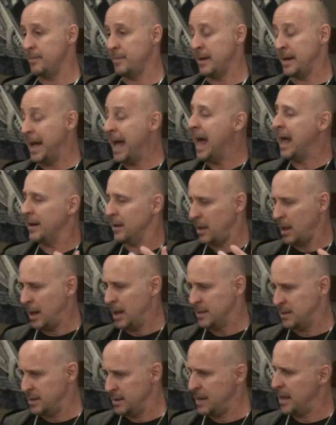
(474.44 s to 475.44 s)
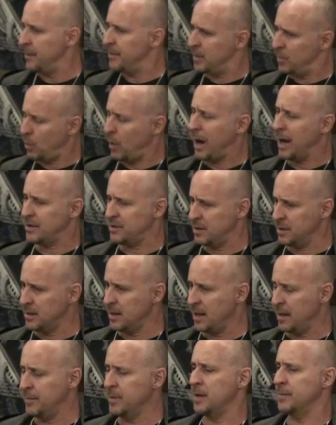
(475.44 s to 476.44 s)
and analyzing them and watching
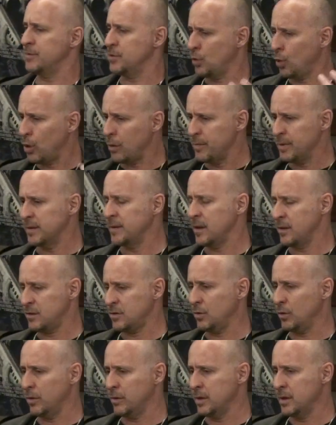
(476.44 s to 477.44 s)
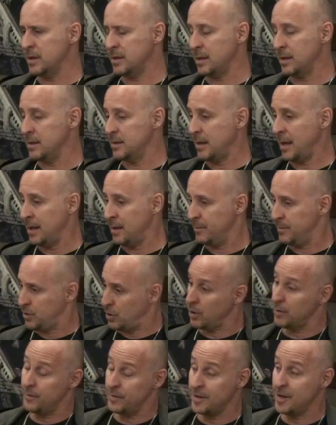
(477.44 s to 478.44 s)
them and absorbing their stories and
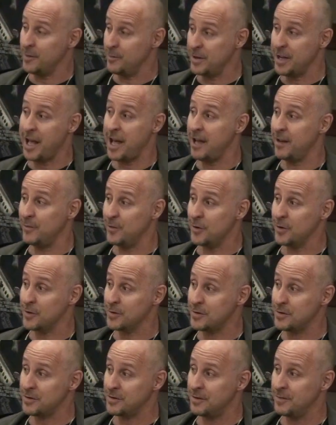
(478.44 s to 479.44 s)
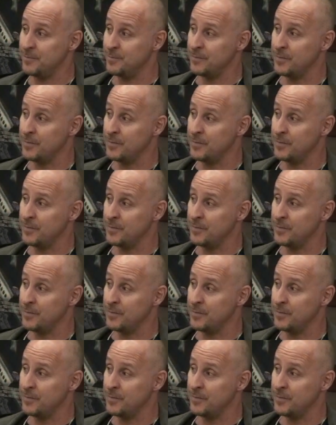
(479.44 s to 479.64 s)
observing their behaviors,